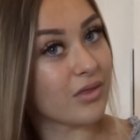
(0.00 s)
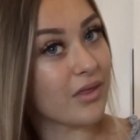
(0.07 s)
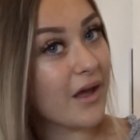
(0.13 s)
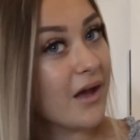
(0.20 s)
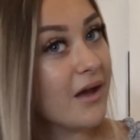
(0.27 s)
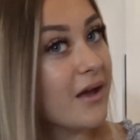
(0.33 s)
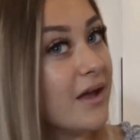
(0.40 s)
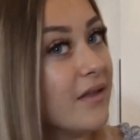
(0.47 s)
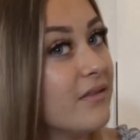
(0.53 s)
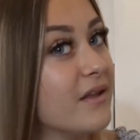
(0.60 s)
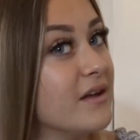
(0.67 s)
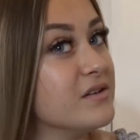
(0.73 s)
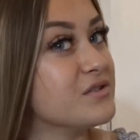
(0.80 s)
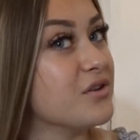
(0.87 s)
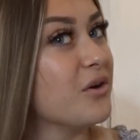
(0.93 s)
They are in
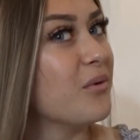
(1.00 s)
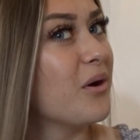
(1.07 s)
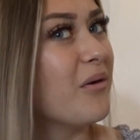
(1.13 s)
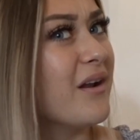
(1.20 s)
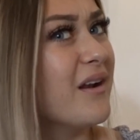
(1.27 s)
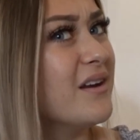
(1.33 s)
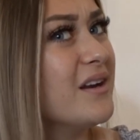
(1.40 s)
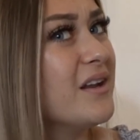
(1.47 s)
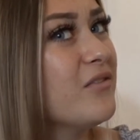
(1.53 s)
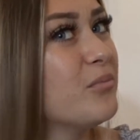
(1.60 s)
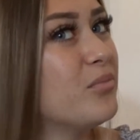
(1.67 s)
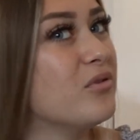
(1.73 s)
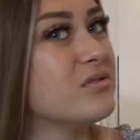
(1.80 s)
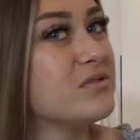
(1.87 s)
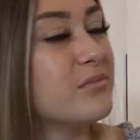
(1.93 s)
there so well. I didn't even
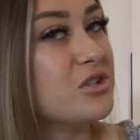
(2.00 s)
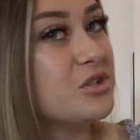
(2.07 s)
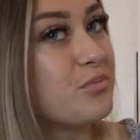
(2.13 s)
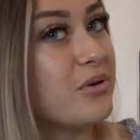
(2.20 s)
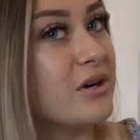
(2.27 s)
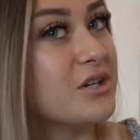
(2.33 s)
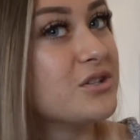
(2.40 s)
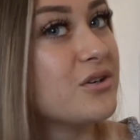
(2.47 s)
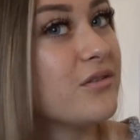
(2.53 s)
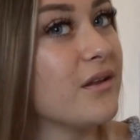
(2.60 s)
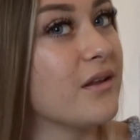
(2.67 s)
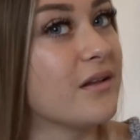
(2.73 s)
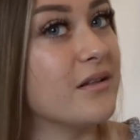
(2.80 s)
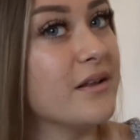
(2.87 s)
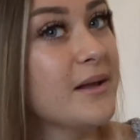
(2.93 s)
put so much pressure
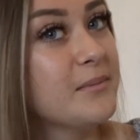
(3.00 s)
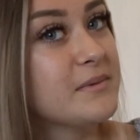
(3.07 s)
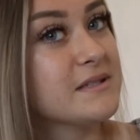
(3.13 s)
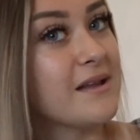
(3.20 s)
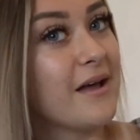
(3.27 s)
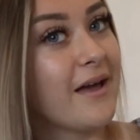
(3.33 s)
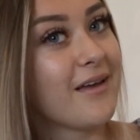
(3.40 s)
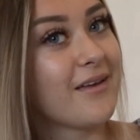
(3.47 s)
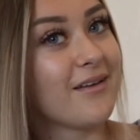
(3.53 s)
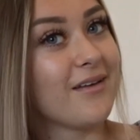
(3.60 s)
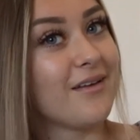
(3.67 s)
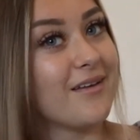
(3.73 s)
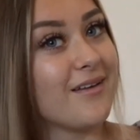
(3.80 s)
on the clips. Like,